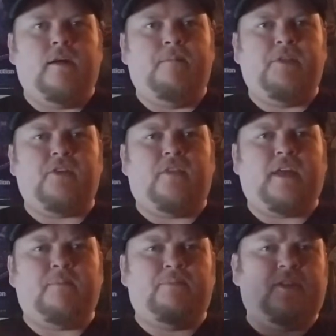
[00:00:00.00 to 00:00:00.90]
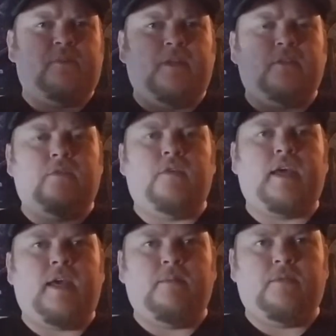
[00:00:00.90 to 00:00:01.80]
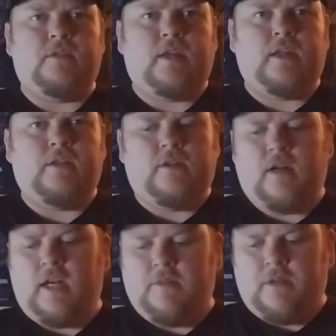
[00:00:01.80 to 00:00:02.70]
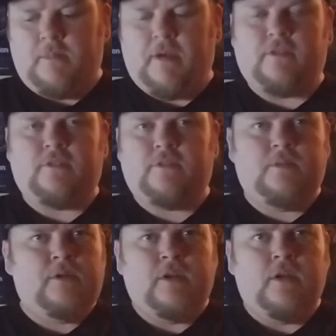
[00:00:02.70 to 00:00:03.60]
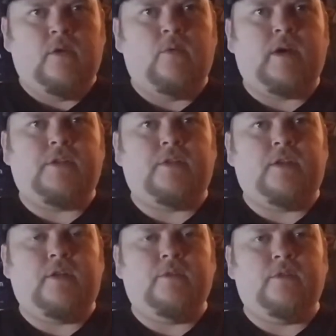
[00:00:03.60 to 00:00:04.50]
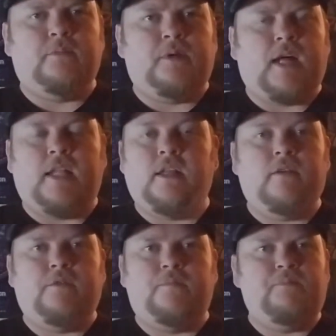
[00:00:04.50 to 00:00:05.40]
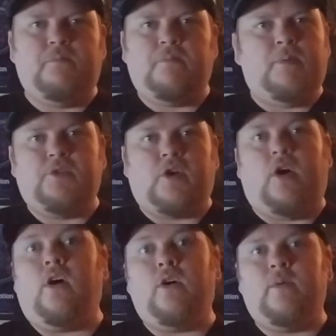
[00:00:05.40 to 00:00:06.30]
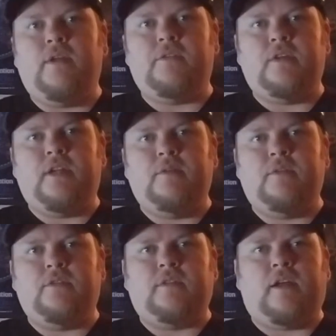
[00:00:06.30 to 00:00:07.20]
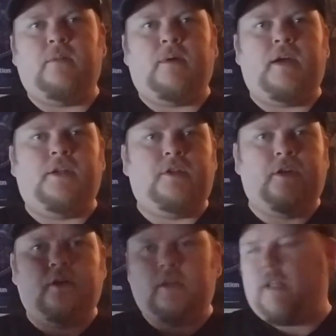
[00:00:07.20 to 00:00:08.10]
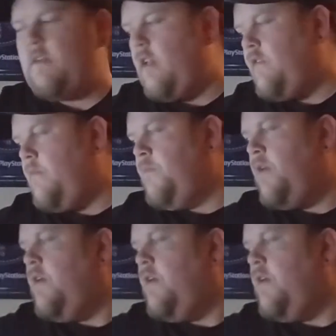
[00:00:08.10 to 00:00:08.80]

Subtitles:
These aren't that expensive of games, and they're not even the best Resident Evils, but I love pretty much all Resident Evils, so I don't mind, collecting all of them.